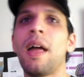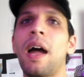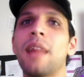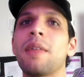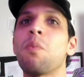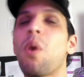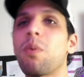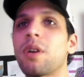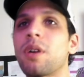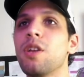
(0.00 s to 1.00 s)
And then what we're
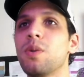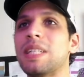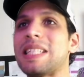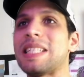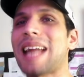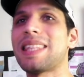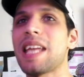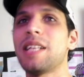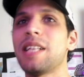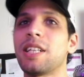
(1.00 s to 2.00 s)
going to use is that
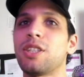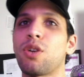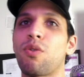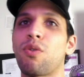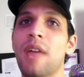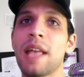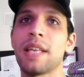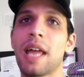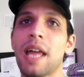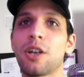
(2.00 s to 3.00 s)
data set to create
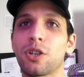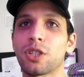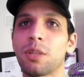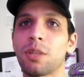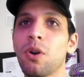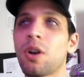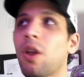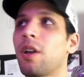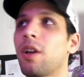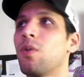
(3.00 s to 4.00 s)
a custom
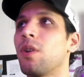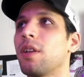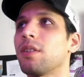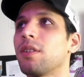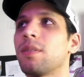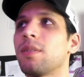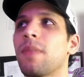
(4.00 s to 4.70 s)
lookalike audience.